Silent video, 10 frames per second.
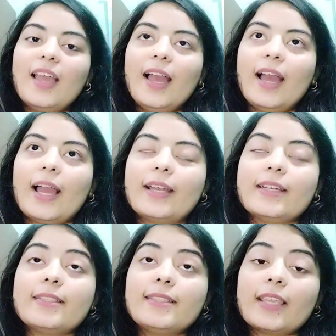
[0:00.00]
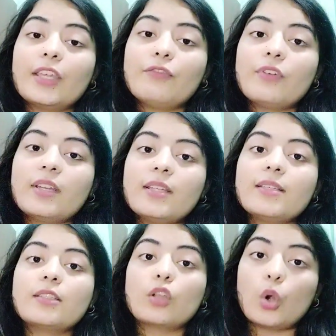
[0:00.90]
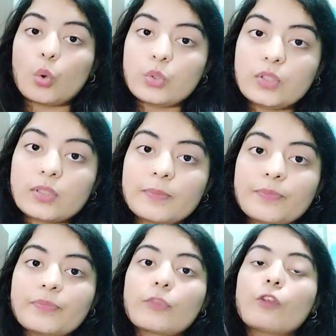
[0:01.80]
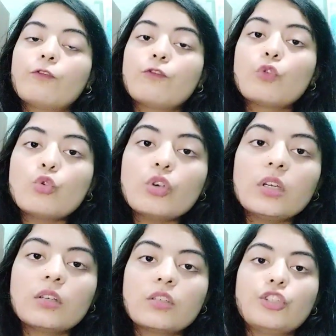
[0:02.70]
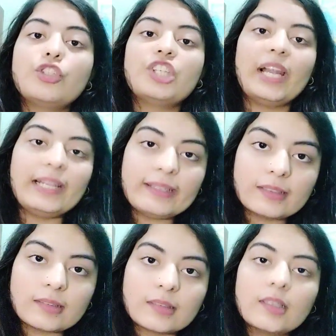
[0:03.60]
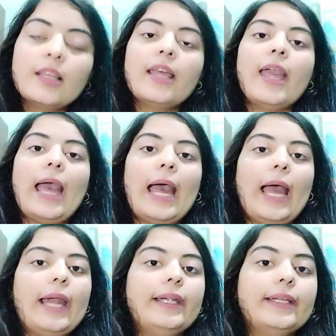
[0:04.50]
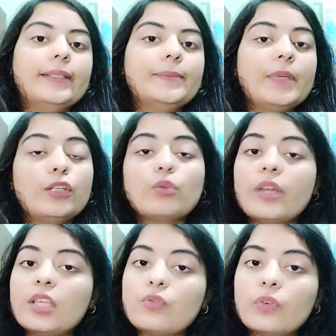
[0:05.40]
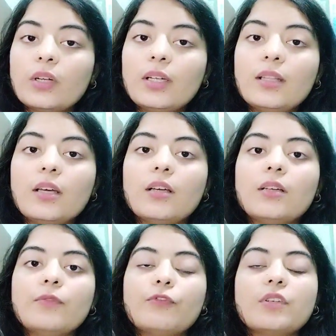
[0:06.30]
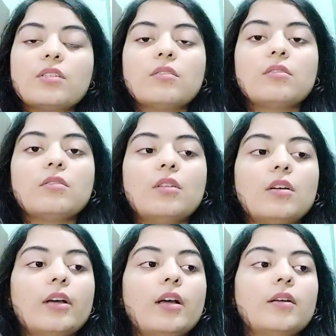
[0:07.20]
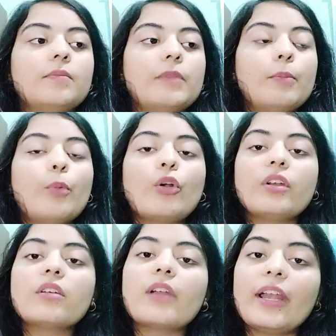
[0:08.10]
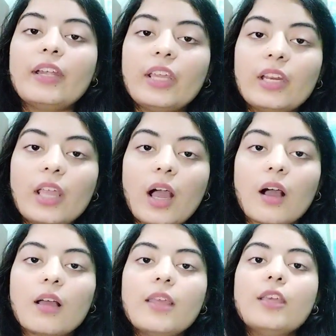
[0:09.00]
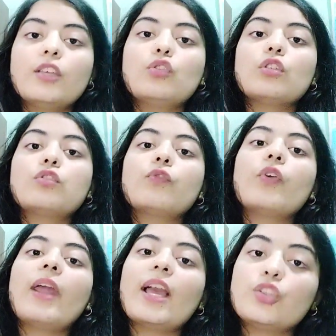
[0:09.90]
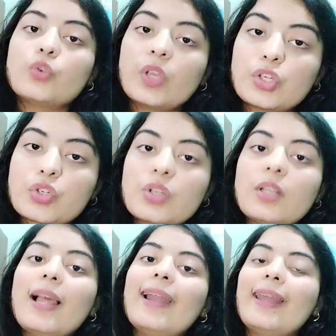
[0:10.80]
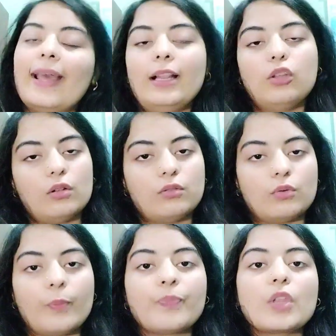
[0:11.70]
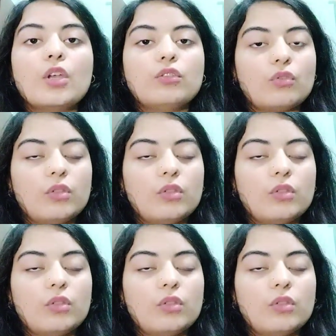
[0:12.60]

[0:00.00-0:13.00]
and the second one is clothes, food, shelter, and in today's world the important criteria is also for educational and health also. So